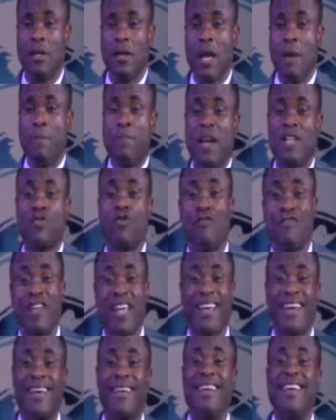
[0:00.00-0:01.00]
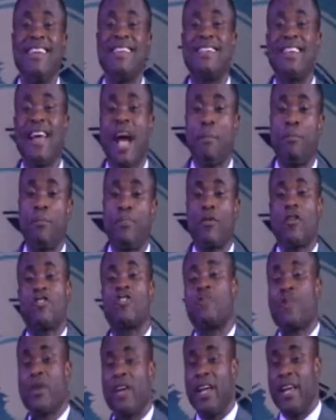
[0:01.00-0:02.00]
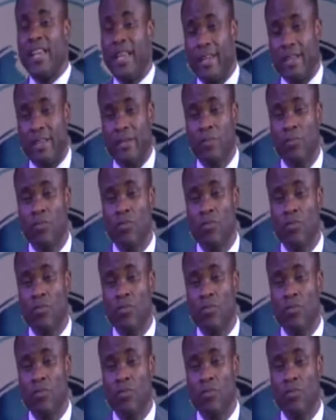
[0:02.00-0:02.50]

a place of increasing and prospering in,